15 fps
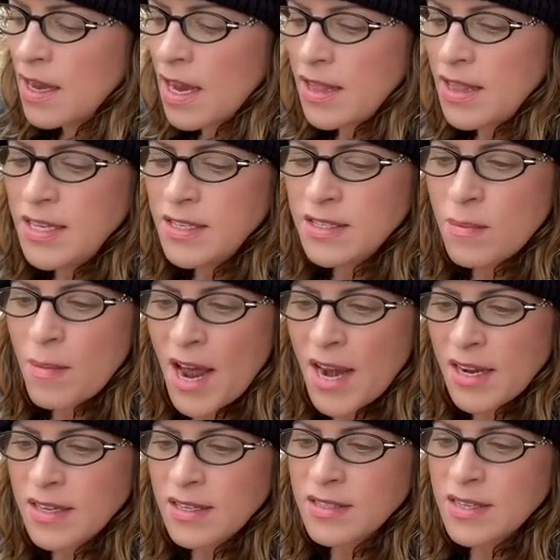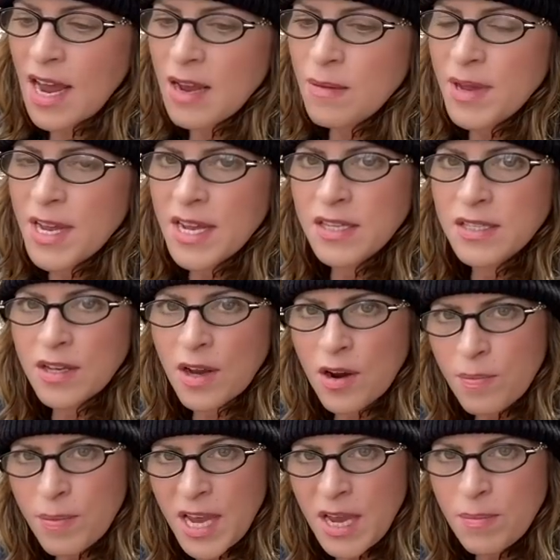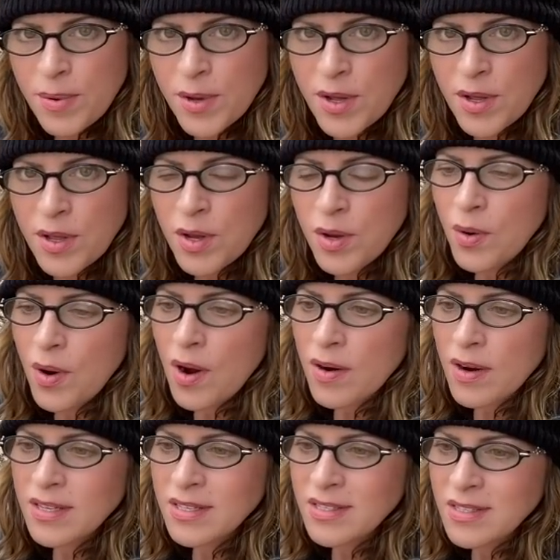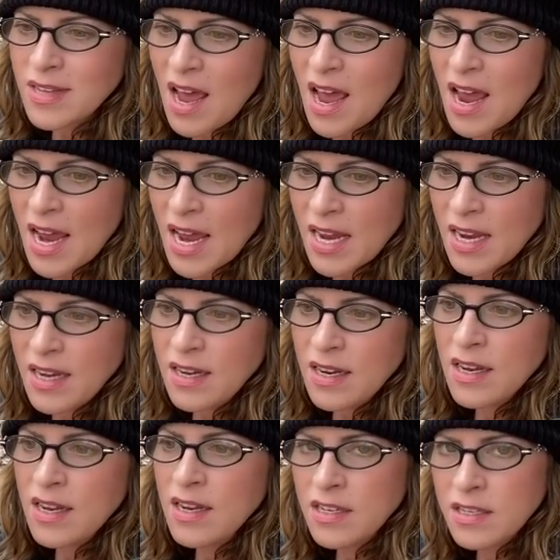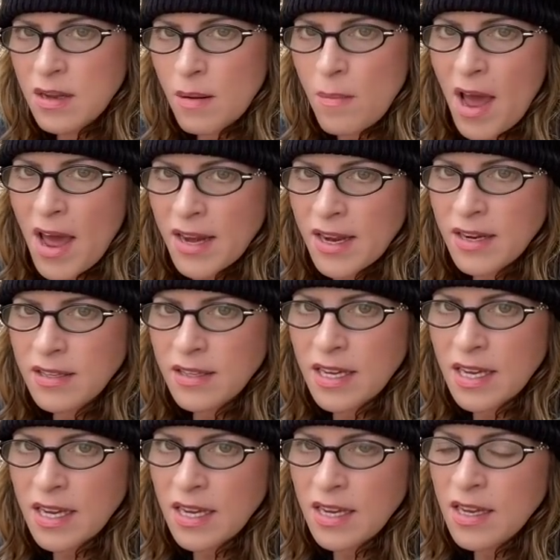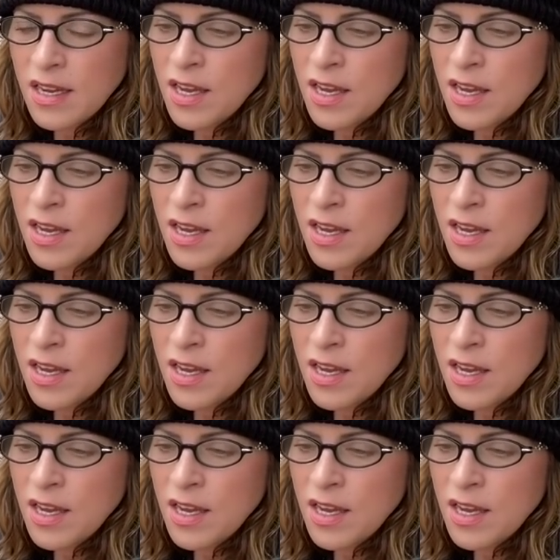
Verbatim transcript: And these demonic assignments are people who are assigned demonically